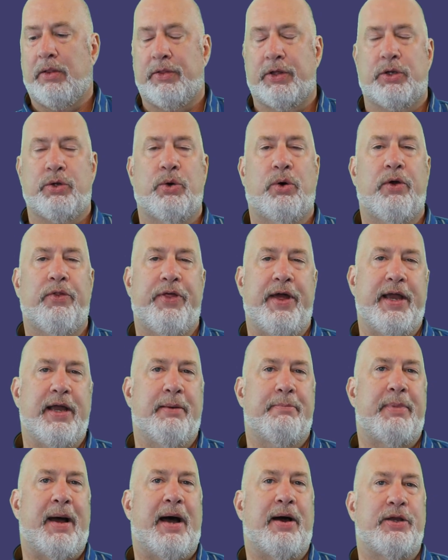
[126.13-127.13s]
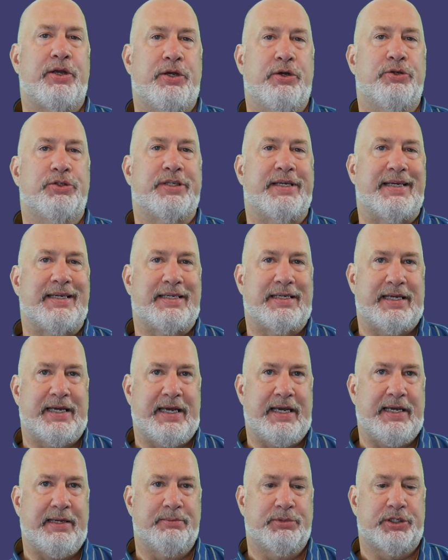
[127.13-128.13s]
The cool thing about using
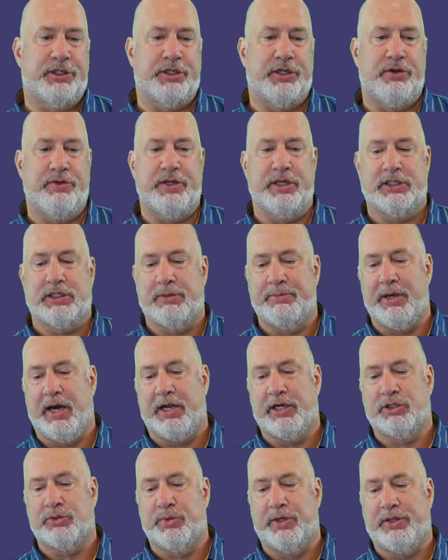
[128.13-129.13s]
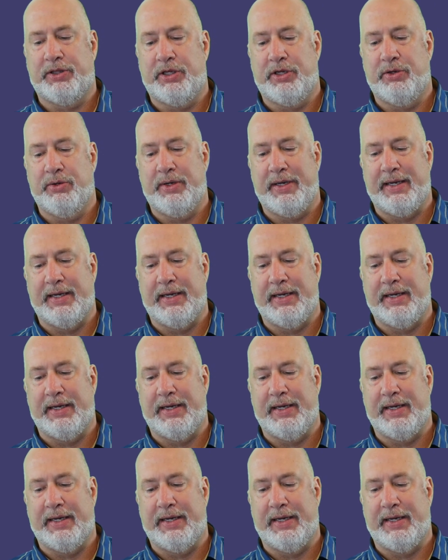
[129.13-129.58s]
Teams to do this, to be honest with you,